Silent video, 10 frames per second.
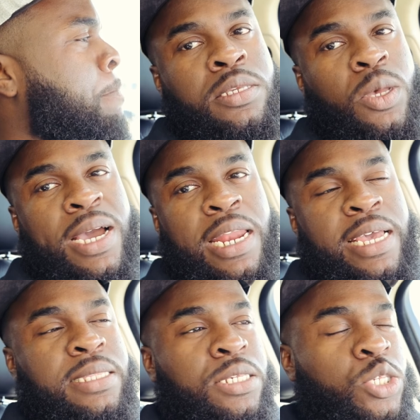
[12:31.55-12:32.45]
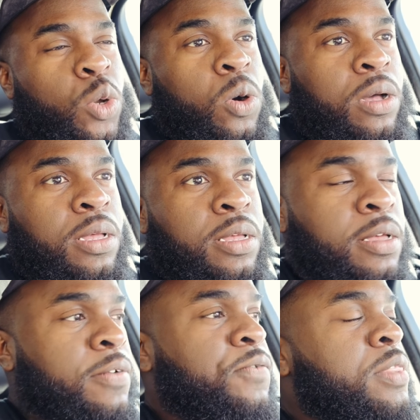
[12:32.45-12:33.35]
So I gotta hit the store
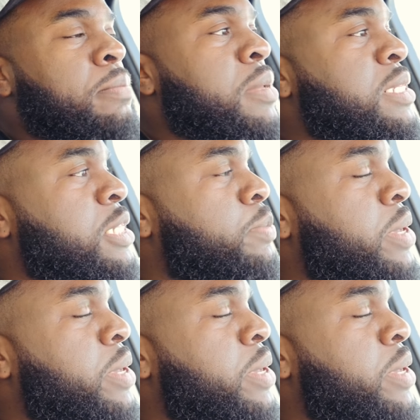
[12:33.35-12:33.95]
for the missus,